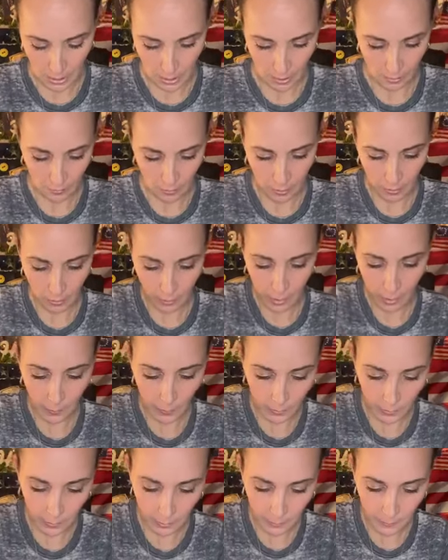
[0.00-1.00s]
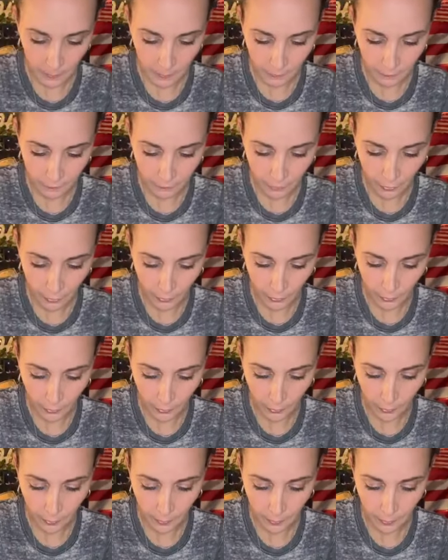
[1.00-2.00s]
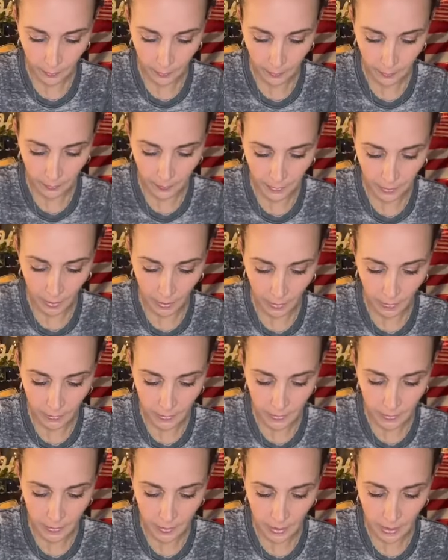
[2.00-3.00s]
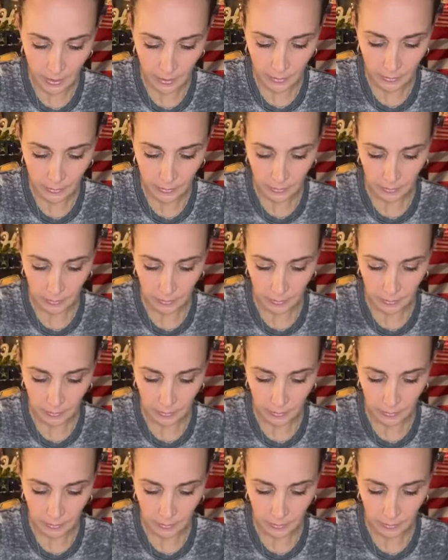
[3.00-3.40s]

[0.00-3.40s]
And then I'll go a little bit farther beyond that